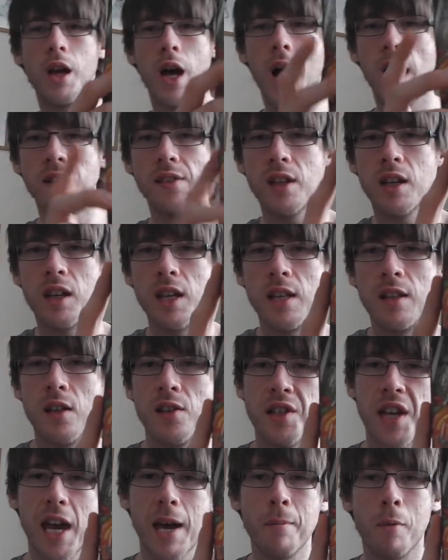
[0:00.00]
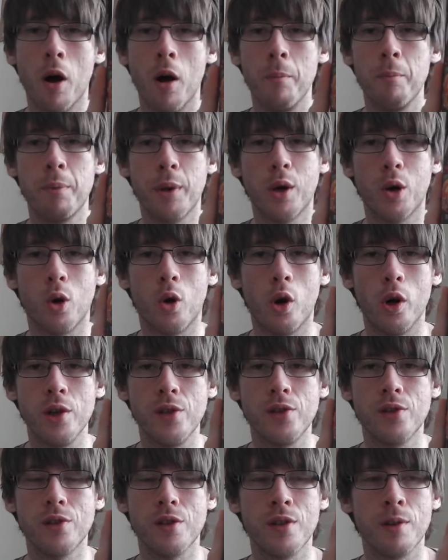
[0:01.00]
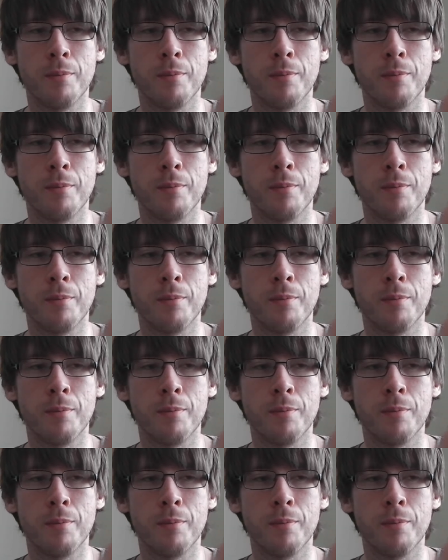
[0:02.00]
I had to clean this game up because